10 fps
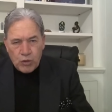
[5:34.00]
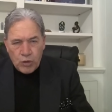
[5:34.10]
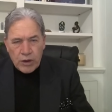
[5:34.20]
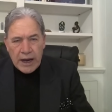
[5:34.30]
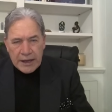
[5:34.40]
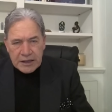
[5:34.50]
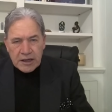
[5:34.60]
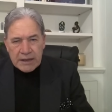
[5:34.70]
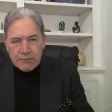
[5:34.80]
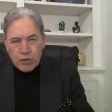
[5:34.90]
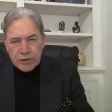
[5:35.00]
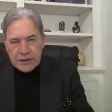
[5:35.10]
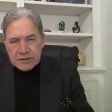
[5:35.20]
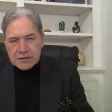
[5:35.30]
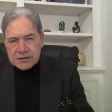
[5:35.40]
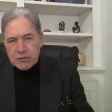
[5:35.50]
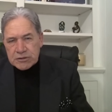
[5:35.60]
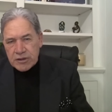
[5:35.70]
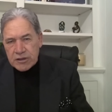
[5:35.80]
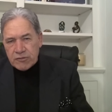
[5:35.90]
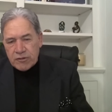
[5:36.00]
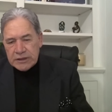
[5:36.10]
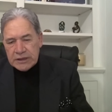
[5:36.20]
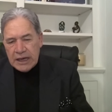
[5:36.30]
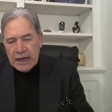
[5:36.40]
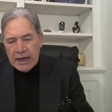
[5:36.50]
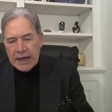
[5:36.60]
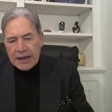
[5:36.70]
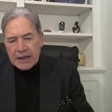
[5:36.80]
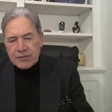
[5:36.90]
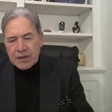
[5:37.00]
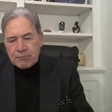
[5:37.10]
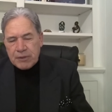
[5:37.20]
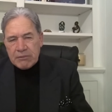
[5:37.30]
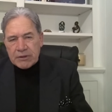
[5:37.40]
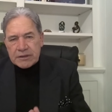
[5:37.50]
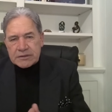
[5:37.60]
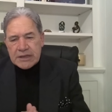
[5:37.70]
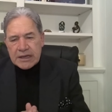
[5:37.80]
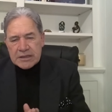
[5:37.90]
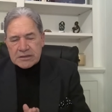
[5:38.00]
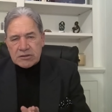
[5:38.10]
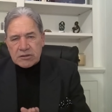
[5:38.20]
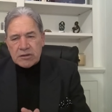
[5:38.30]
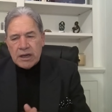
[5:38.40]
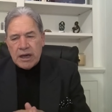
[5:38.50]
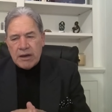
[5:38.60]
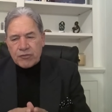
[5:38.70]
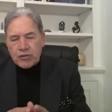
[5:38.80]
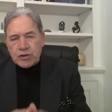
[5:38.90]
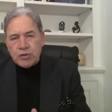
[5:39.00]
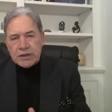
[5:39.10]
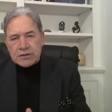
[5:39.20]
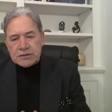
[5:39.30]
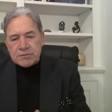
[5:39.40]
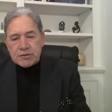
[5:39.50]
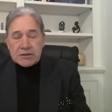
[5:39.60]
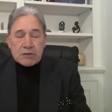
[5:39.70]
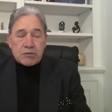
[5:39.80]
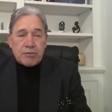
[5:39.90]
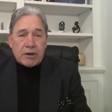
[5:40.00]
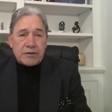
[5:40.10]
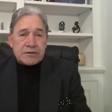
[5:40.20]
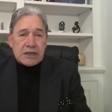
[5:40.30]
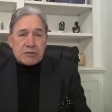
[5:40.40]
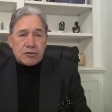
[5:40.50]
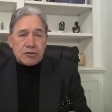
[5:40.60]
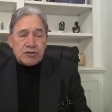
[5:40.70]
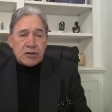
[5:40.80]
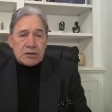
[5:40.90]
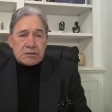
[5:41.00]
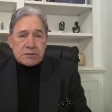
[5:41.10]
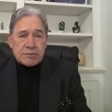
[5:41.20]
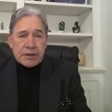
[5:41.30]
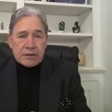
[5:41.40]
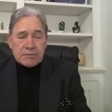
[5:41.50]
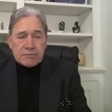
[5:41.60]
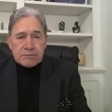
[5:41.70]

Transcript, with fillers: More 89 more years. You see what's going wrong here? And I think people are going to start asking good questions because that's what politics and that's what good journalism's about.